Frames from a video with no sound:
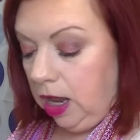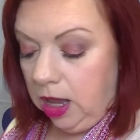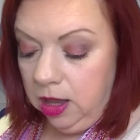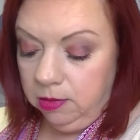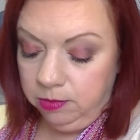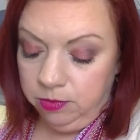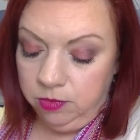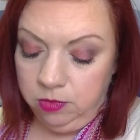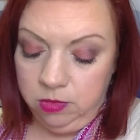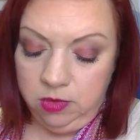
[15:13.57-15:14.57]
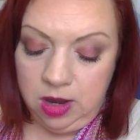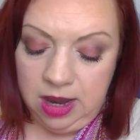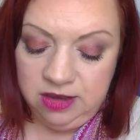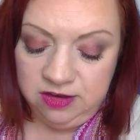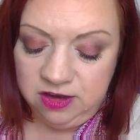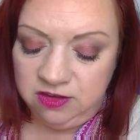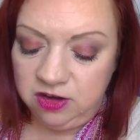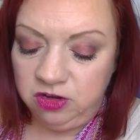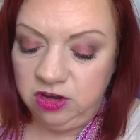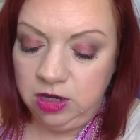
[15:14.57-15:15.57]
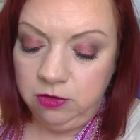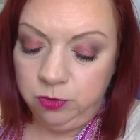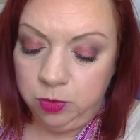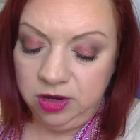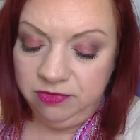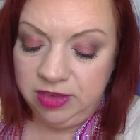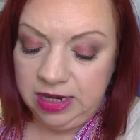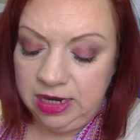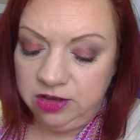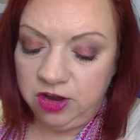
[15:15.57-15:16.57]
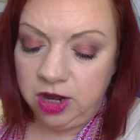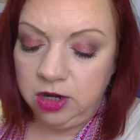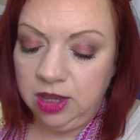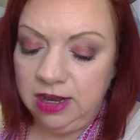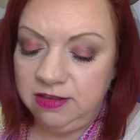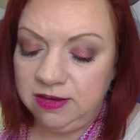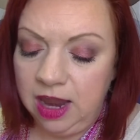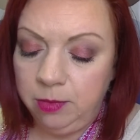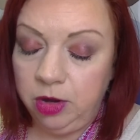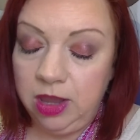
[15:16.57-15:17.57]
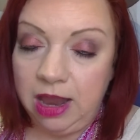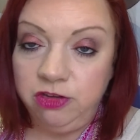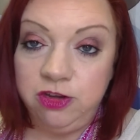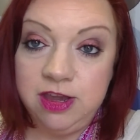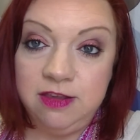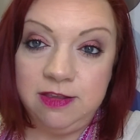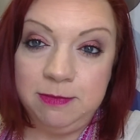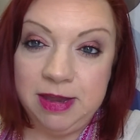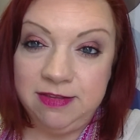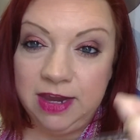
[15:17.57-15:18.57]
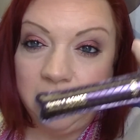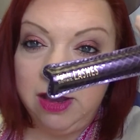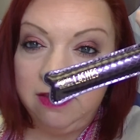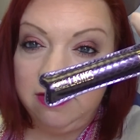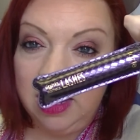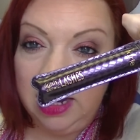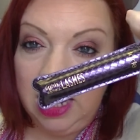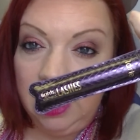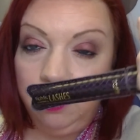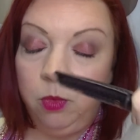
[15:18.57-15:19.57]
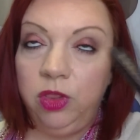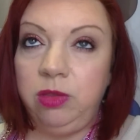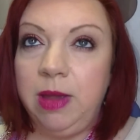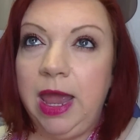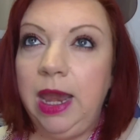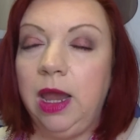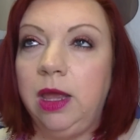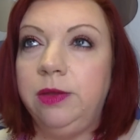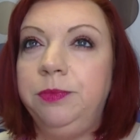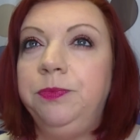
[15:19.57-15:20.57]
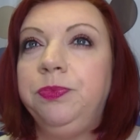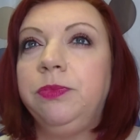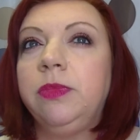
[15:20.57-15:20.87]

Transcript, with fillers: Um, I did start to use one of the Tarte Lights Camera Lashes mascaras that came with my um,